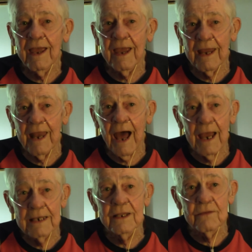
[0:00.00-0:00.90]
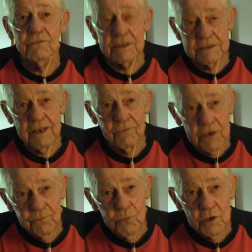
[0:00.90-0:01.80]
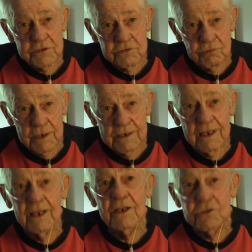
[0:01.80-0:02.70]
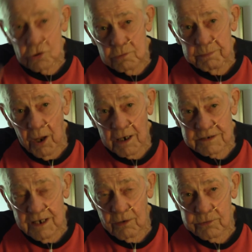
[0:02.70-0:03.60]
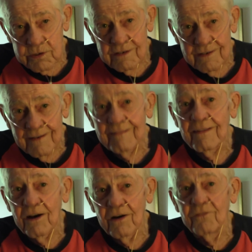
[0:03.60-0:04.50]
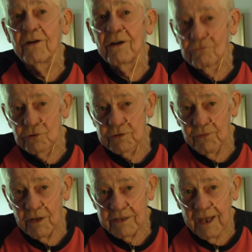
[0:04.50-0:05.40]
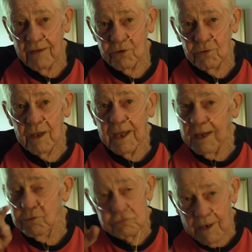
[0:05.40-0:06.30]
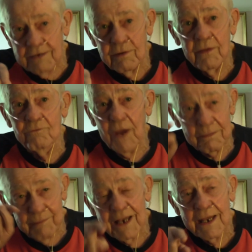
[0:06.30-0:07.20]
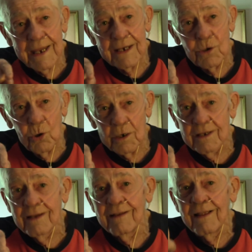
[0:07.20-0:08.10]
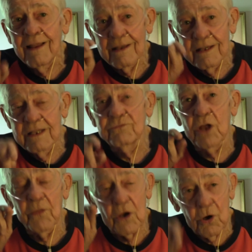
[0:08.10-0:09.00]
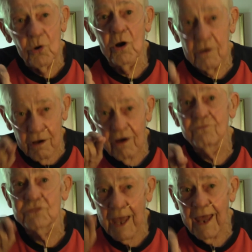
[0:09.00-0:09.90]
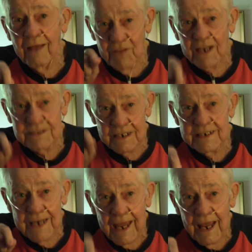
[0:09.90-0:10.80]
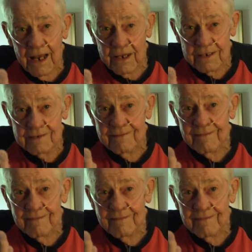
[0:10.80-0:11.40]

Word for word: And I lived at seventy-fourth street, two blocks south of Roosevelt Avenue. It was right about, in fact, my landlord lived on the corner of Vaseline Alley.